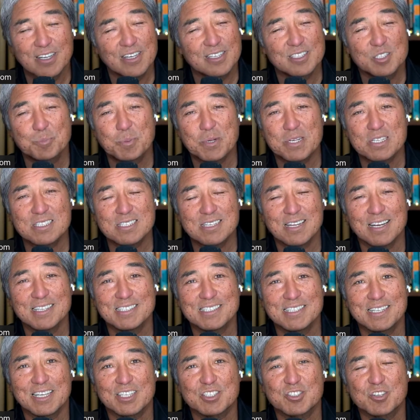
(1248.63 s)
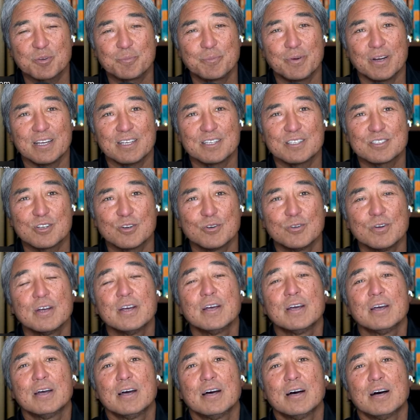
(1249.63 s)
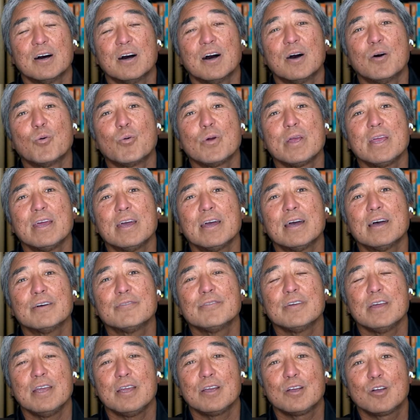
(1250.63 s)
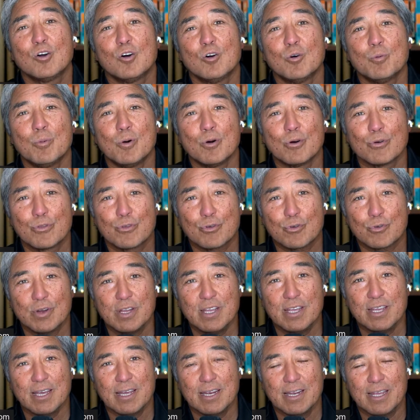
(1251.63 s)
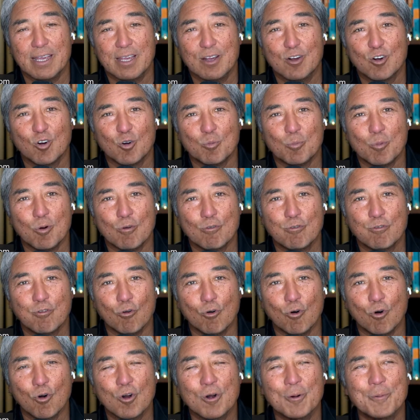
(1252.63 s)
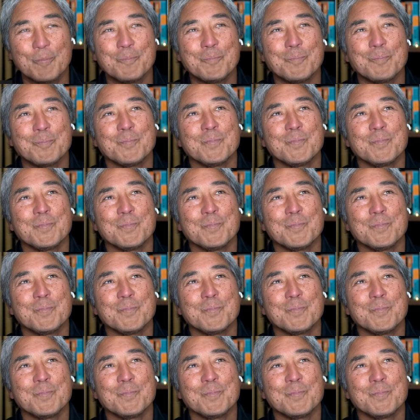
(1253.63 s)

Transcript: Specialized electric bike. So we have a Como 3 and a Como 4,